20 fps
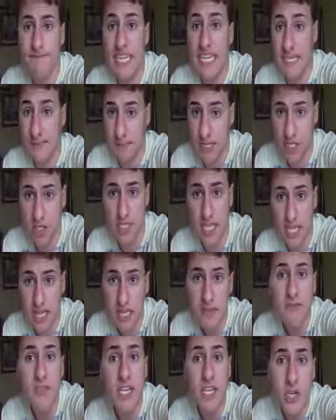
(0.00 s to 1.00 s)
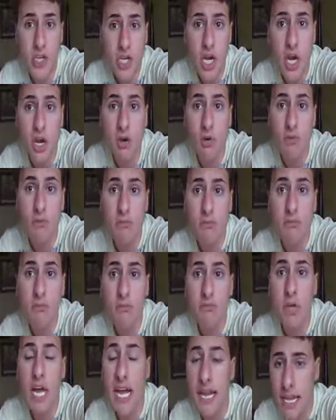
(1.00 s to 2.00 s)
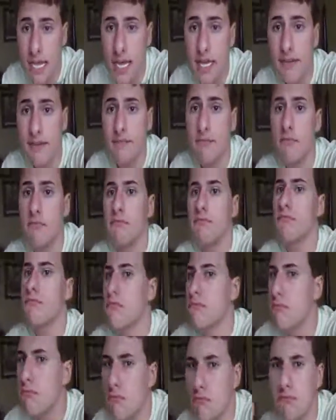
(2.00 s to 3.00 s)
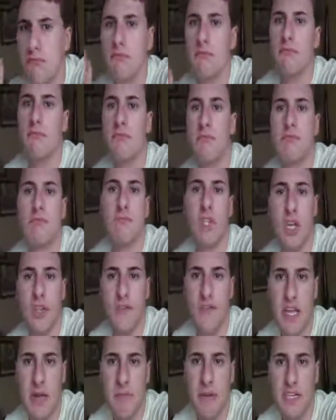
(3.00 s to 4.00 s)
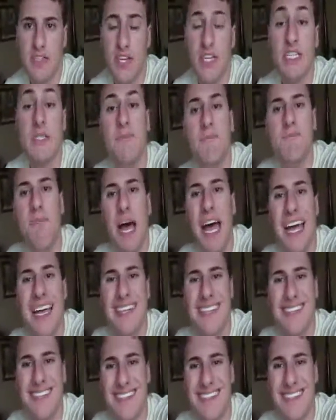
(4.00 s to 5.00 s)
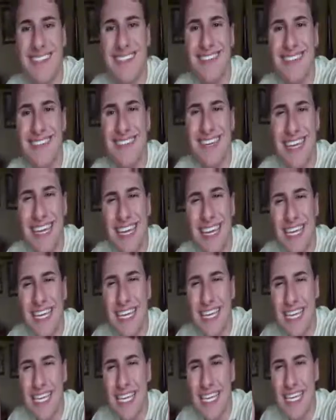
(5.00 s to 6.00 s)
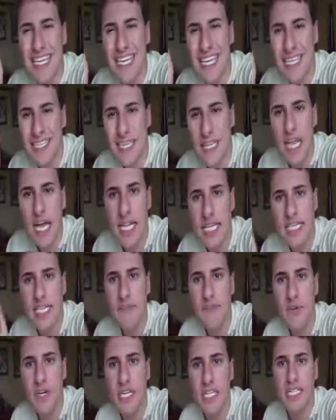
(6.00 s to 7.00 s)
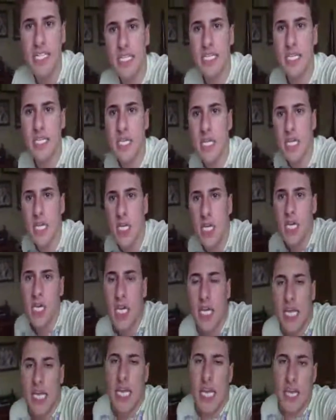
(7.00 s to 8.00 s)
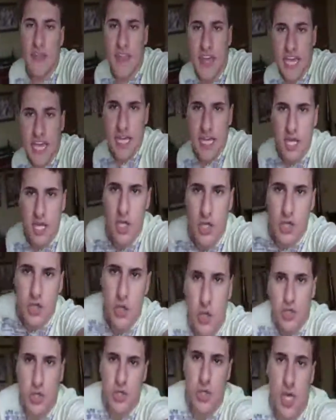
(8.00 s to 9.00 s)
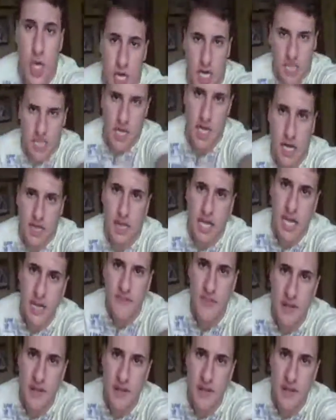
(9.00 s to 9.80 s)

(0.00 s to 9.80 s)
As much as I love this show, again, another vampire series, but it's a lot different than a lot of